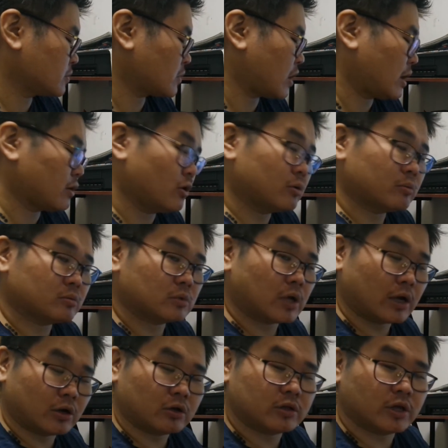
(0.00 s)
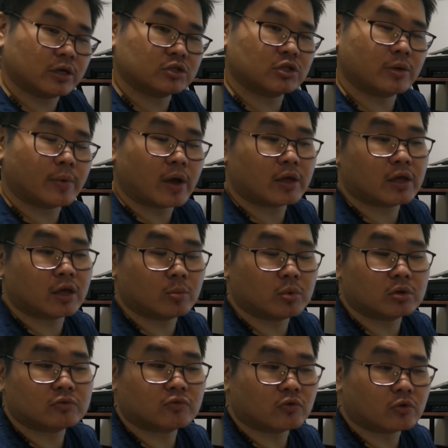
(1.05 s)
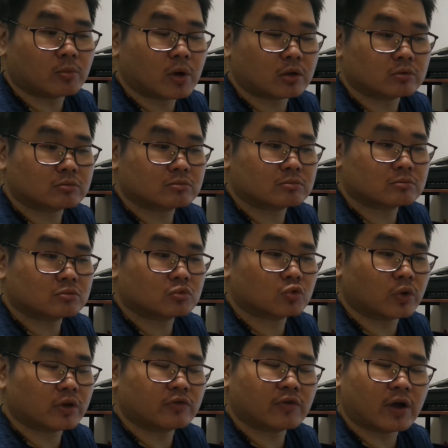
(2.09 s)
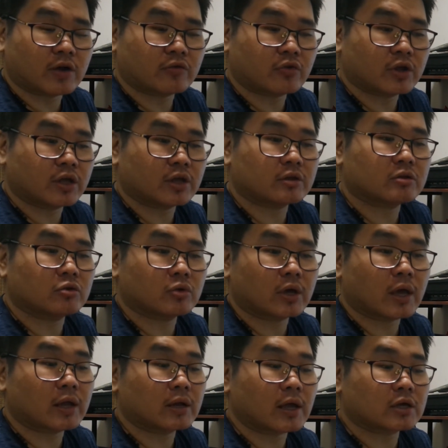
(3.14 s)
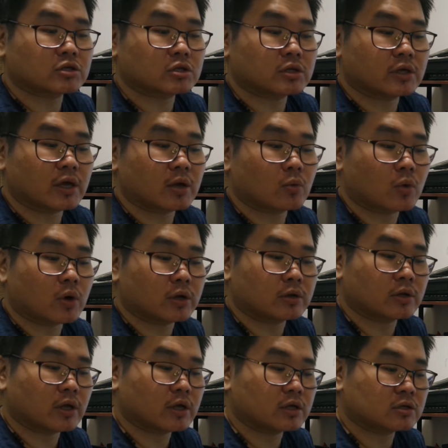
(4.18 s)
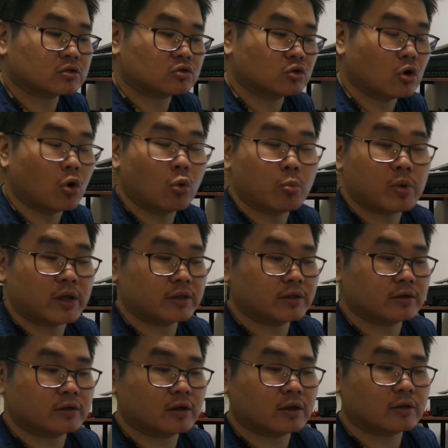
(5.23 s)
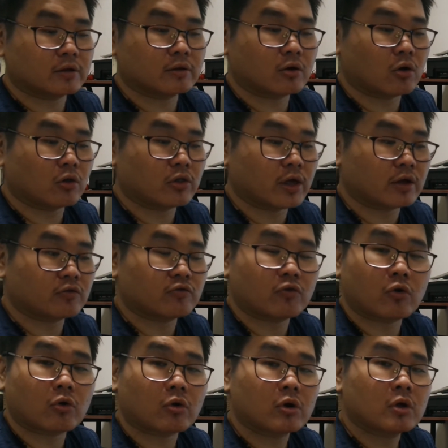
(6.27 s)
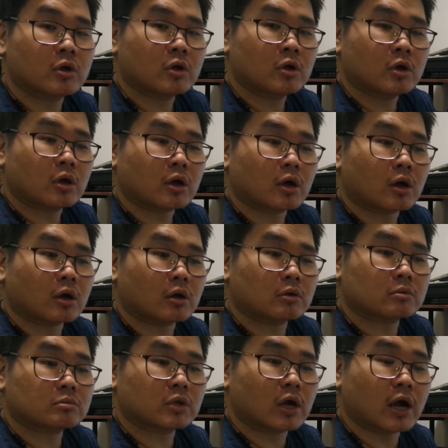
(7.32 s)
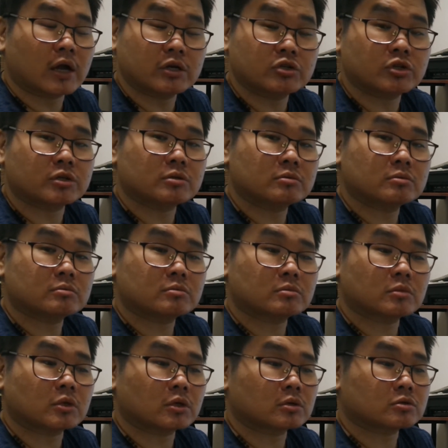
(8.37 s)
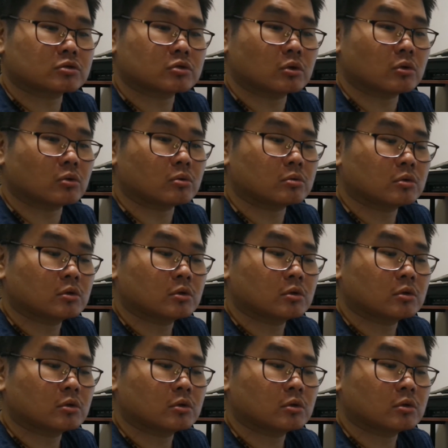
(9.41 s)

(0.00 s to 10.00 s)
I got the HDMI cable for about 25 ringgit. You can actually get one that is gold plated and all that for 100. So